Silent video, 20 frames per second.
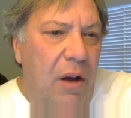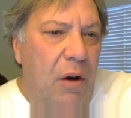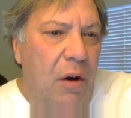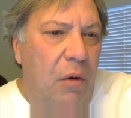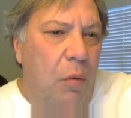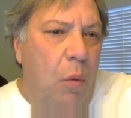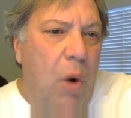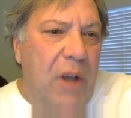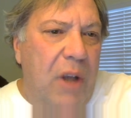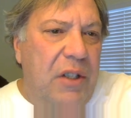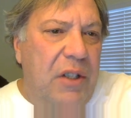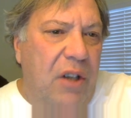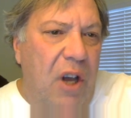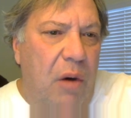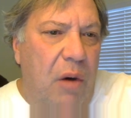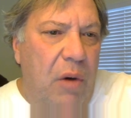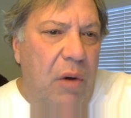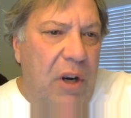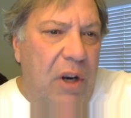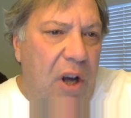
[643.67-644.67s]
what's
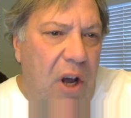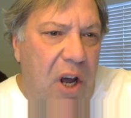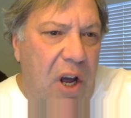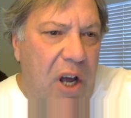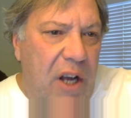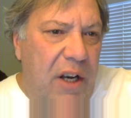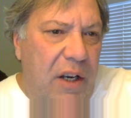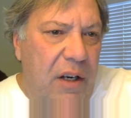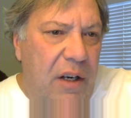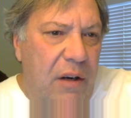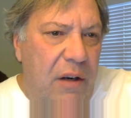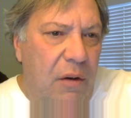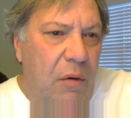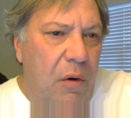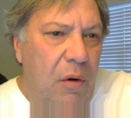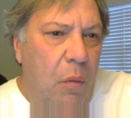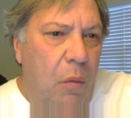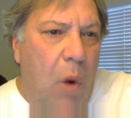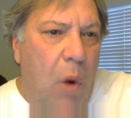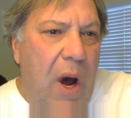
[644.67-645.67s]
going on,
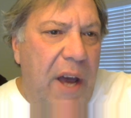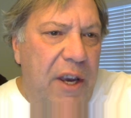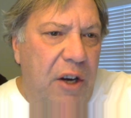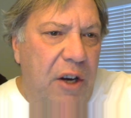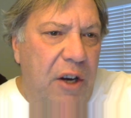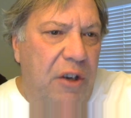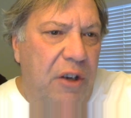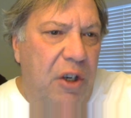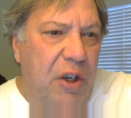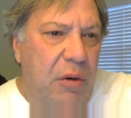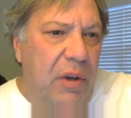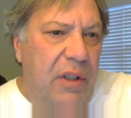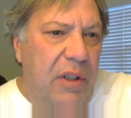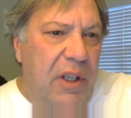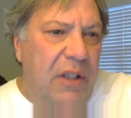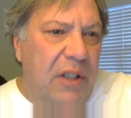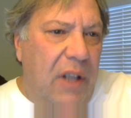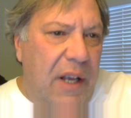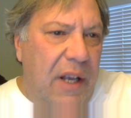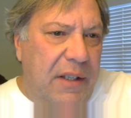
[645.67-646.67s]
why you're doing
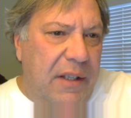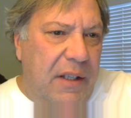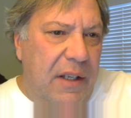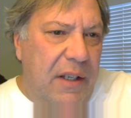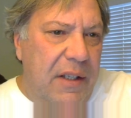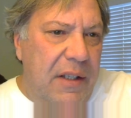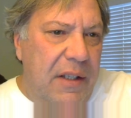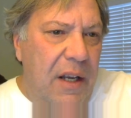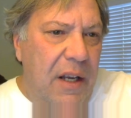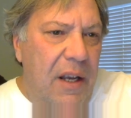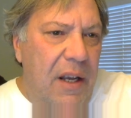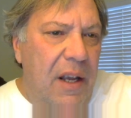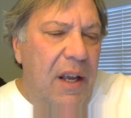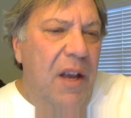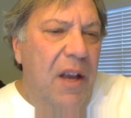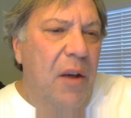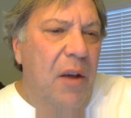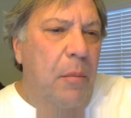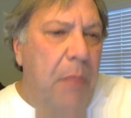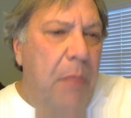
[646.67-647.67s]
these lessons,
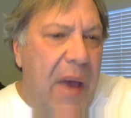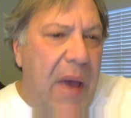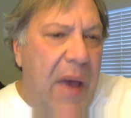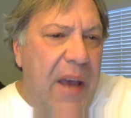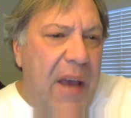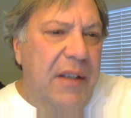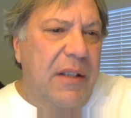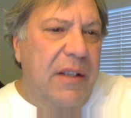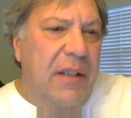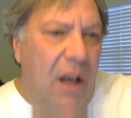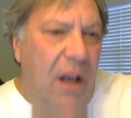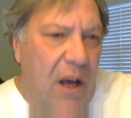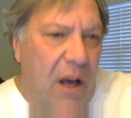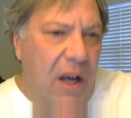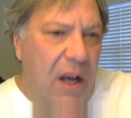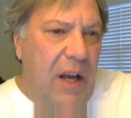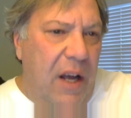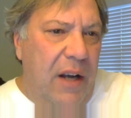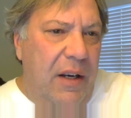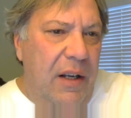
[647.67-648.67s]
based
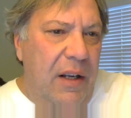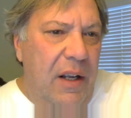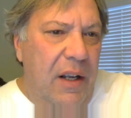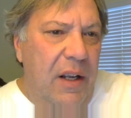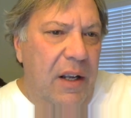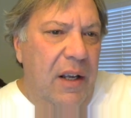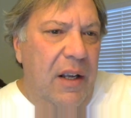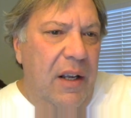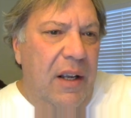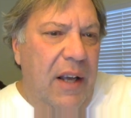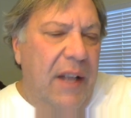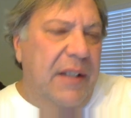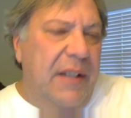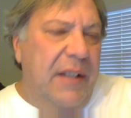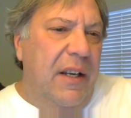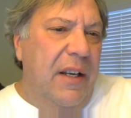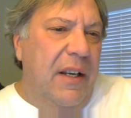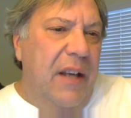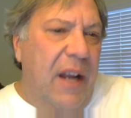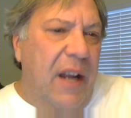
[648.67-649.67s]
on
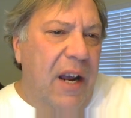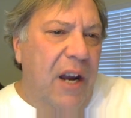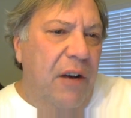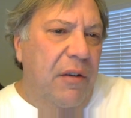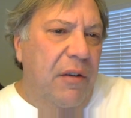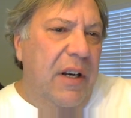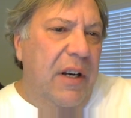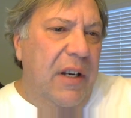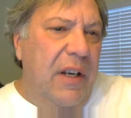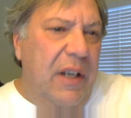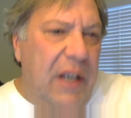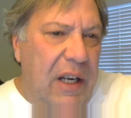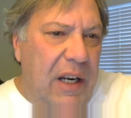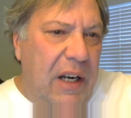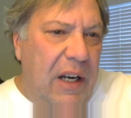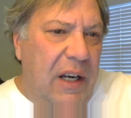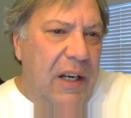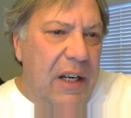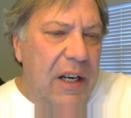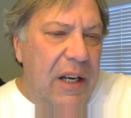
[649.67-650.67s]
its inherent
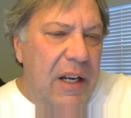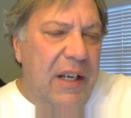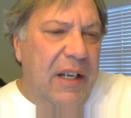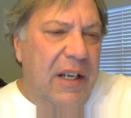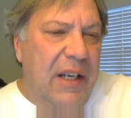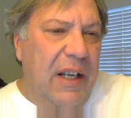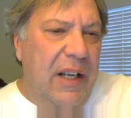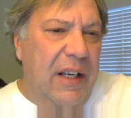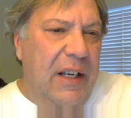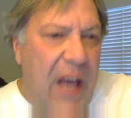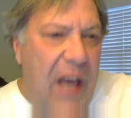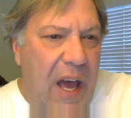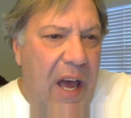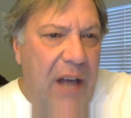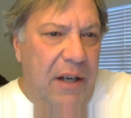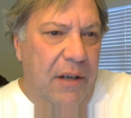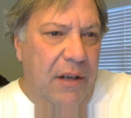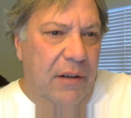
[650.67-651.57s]
need to get.